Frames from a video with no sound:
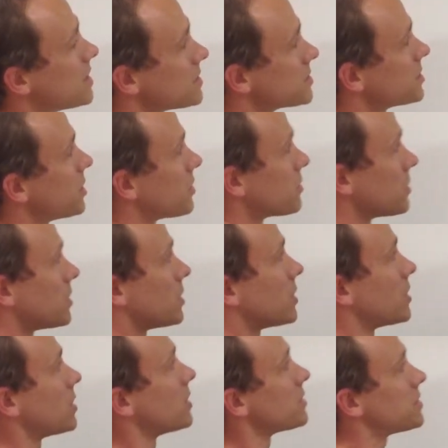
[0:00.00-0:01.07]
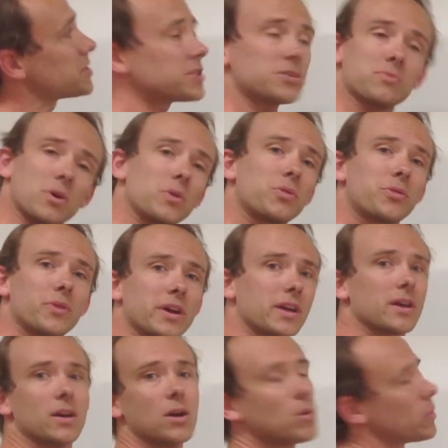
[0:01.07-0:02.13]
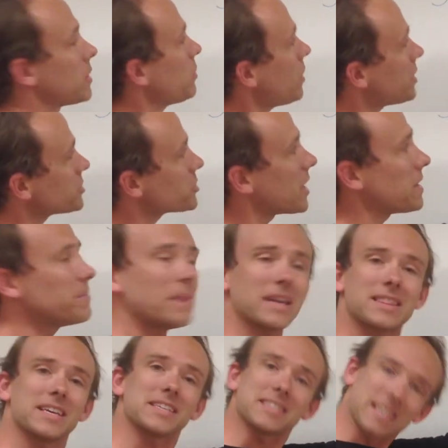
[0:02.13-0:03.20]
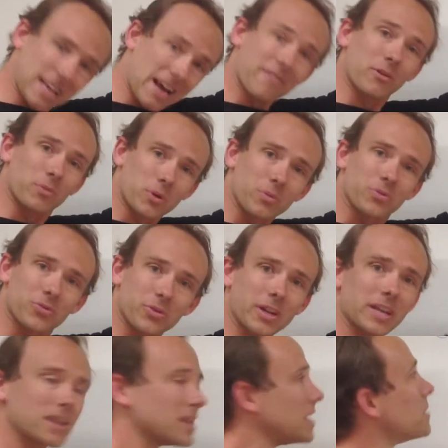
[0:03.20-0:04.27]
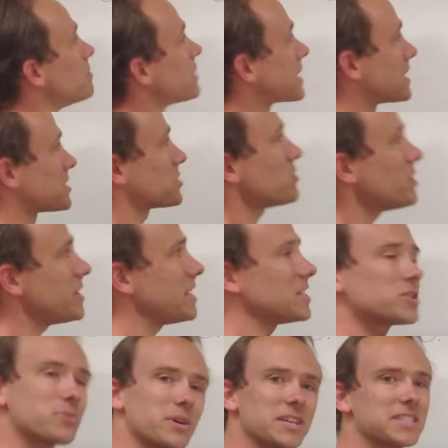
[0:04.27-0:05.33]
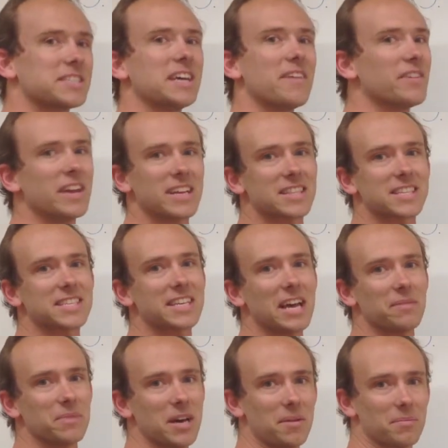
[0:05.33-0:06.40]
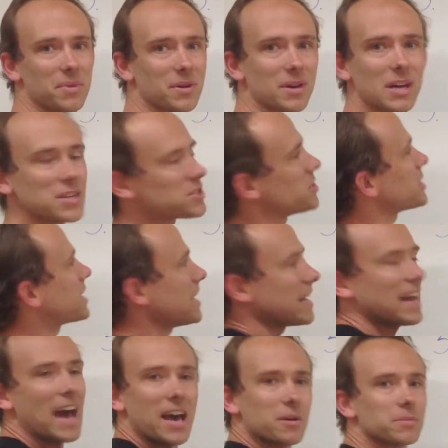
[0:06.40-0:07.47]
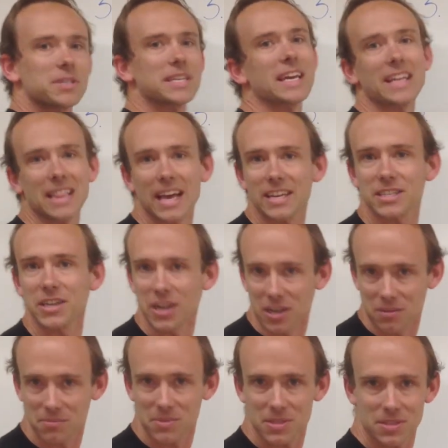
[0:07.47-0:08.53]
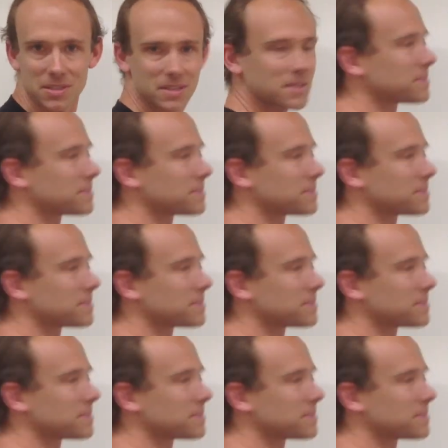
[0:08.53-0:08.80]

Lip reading: So, this is root 3. We want to try to make this have a root 3. Because 3 and 27 ain't the same number. So you can't add them because they ain't like terms.